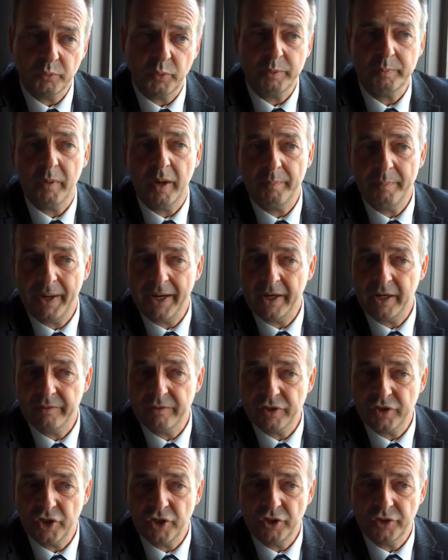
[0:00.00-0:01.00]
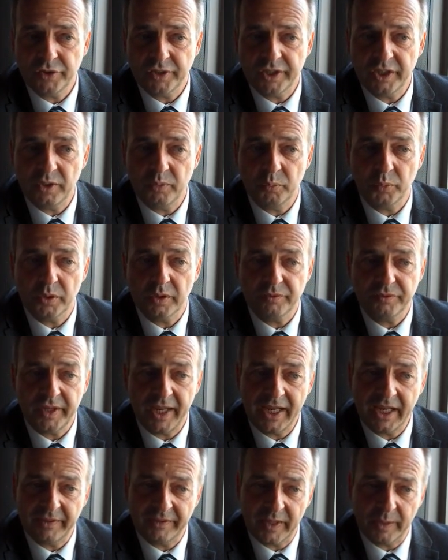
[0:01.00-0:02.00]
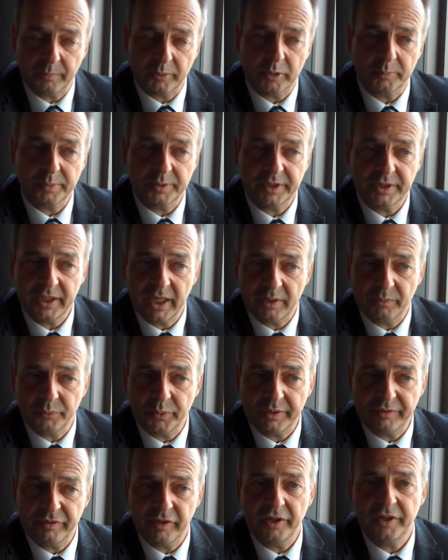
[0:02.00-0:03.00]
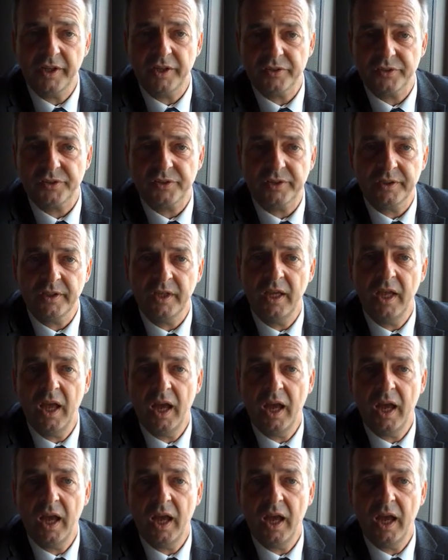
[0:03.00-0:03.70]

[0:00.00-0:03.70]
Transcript: with my power of attorney would have taken that property and refinanced it